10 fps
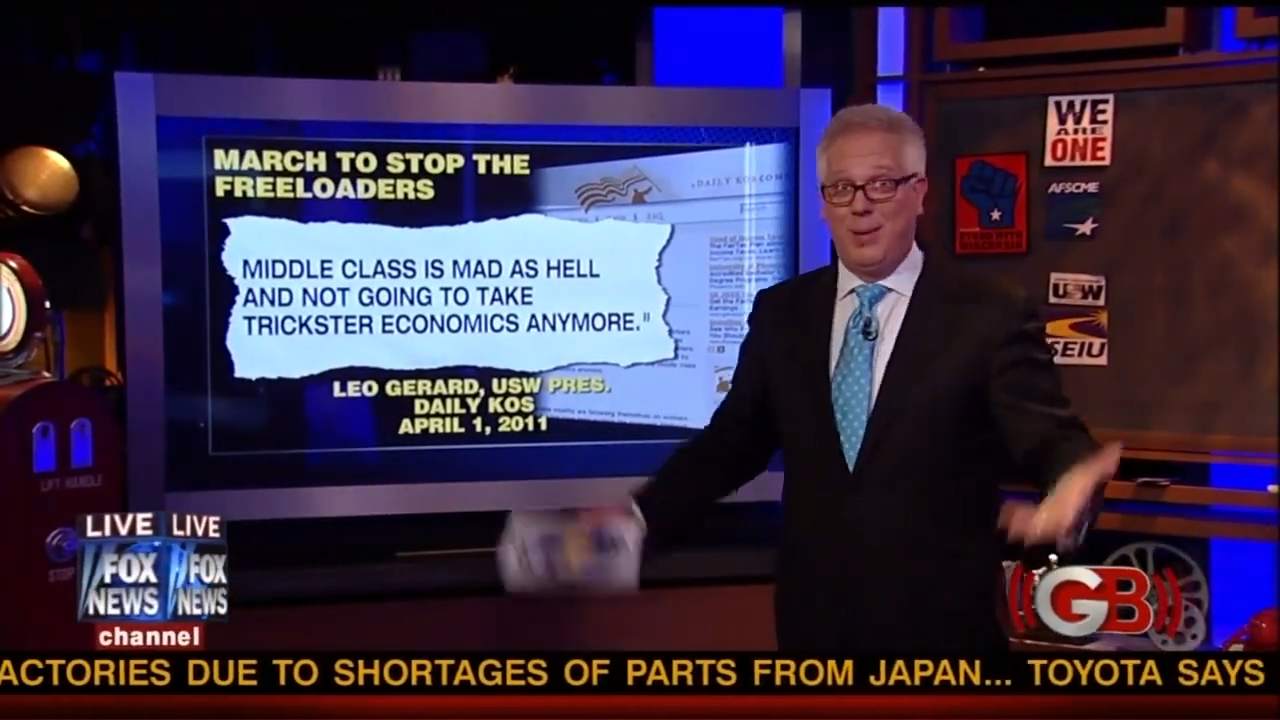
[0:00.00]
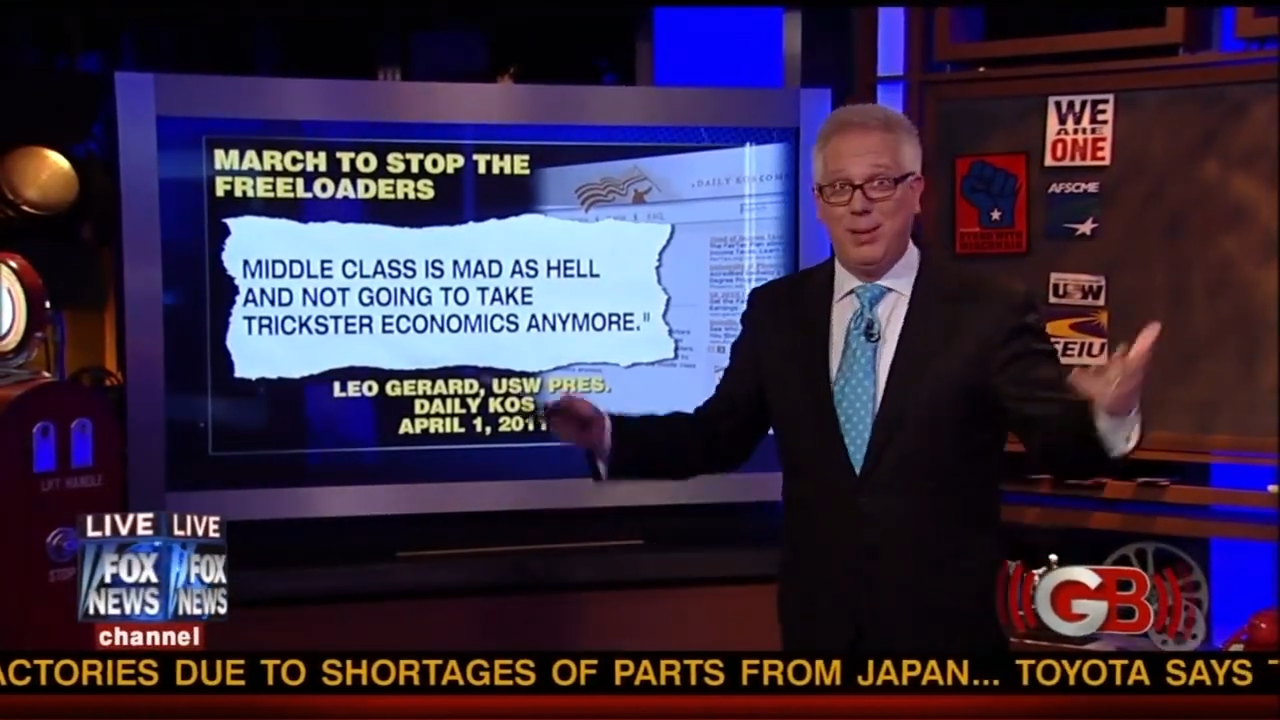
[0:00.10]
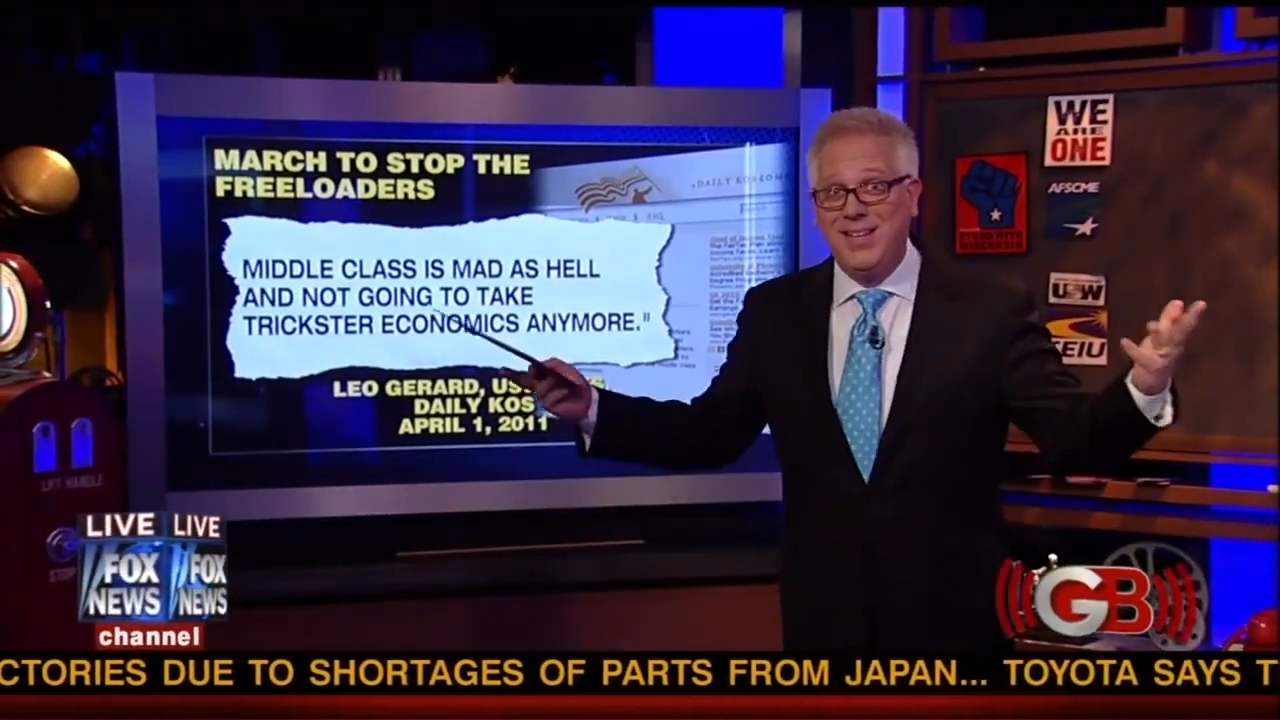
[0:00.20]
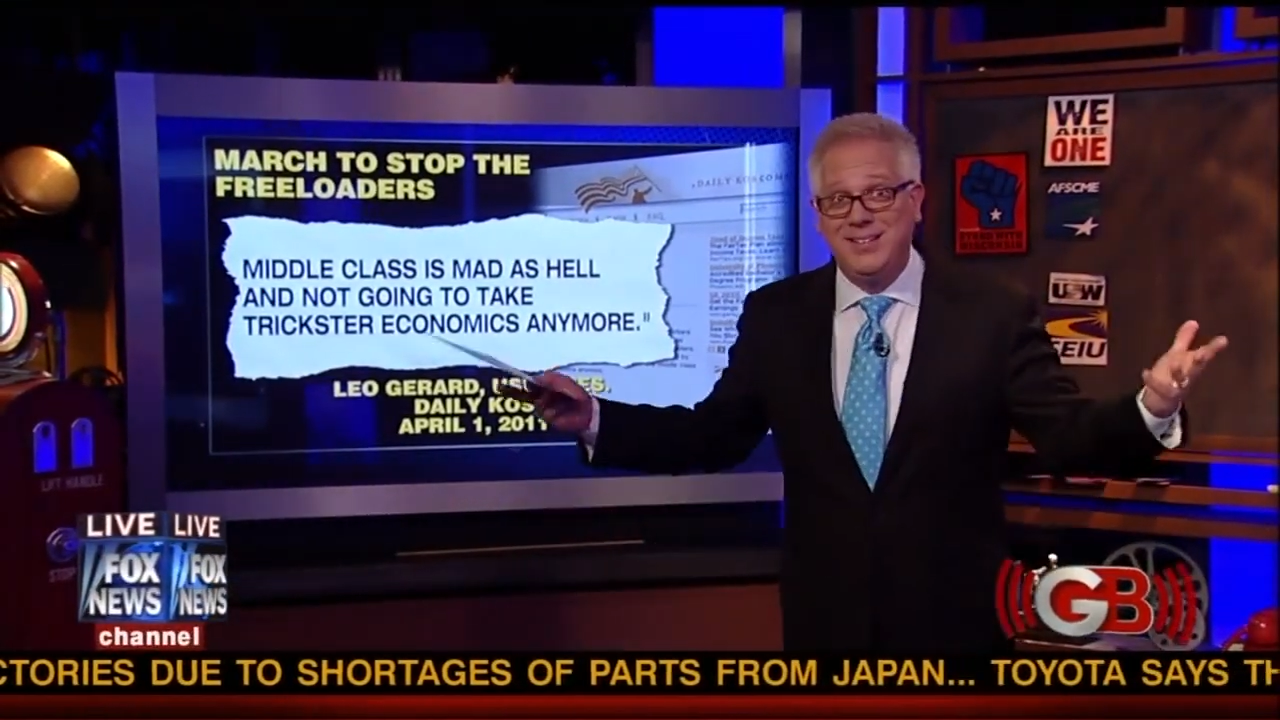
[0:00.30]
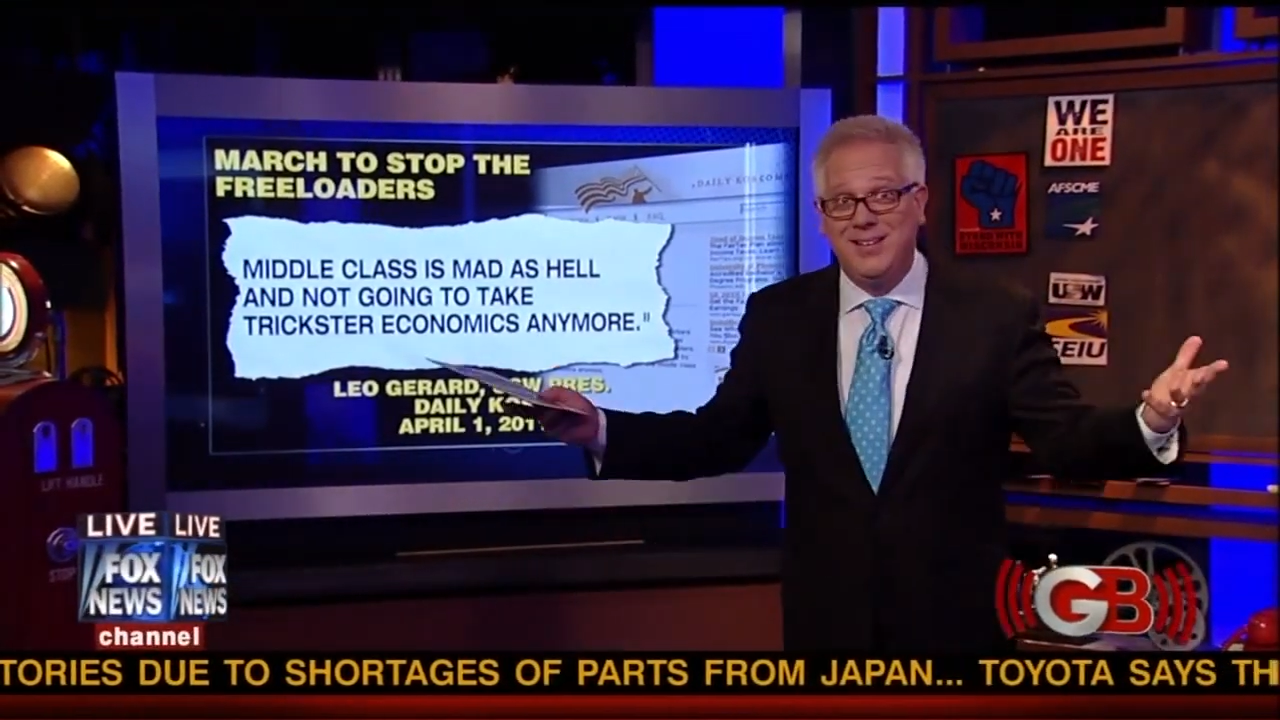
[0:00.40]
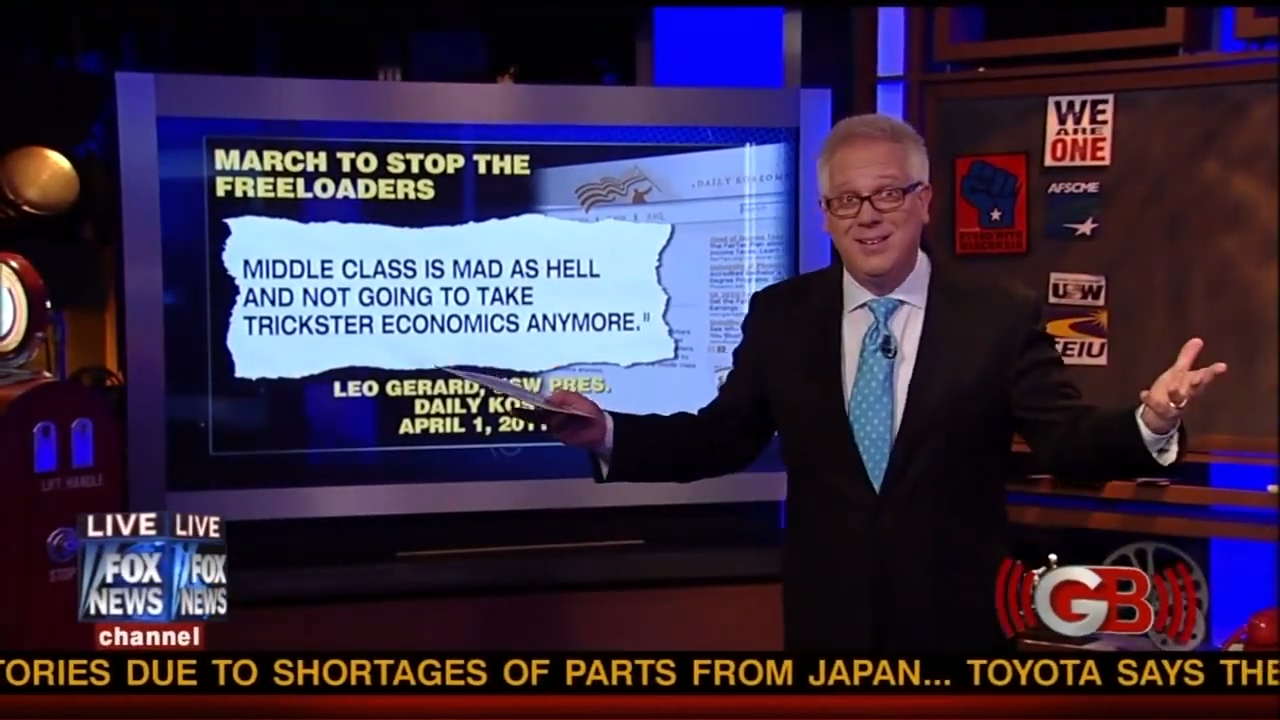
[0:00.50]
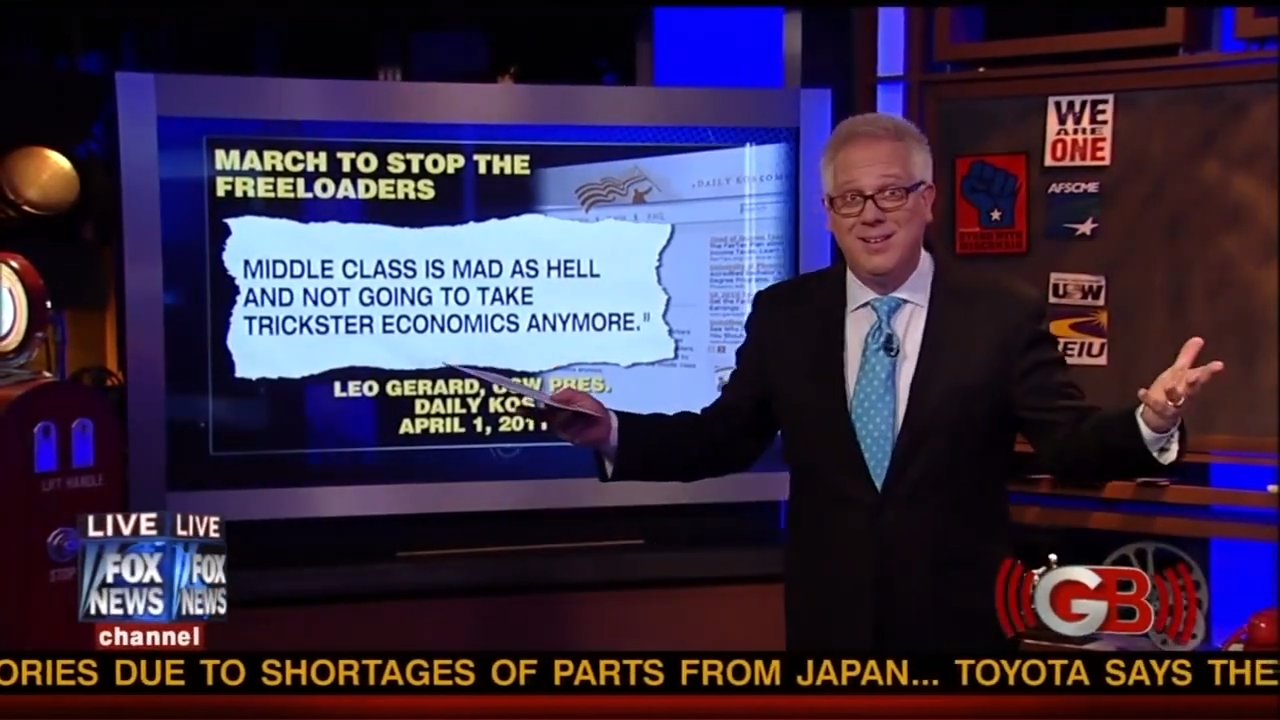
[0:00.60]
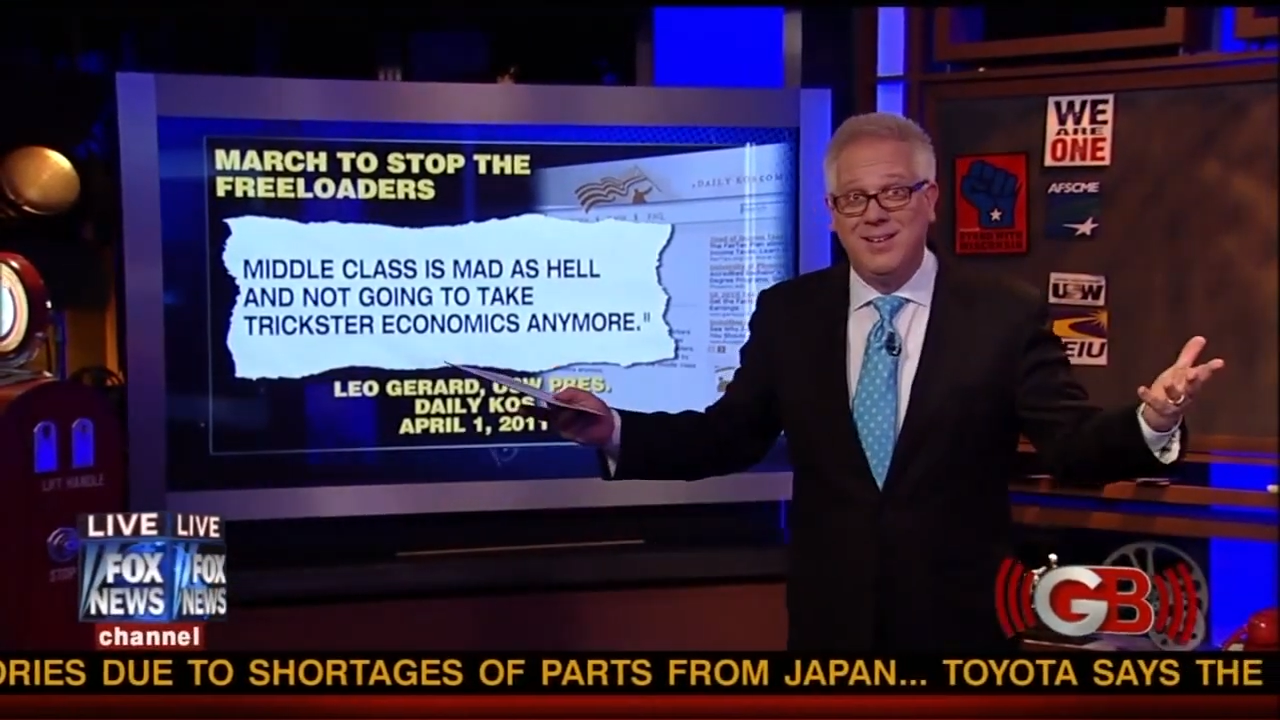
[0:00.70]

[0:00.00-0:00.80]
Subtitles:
double it?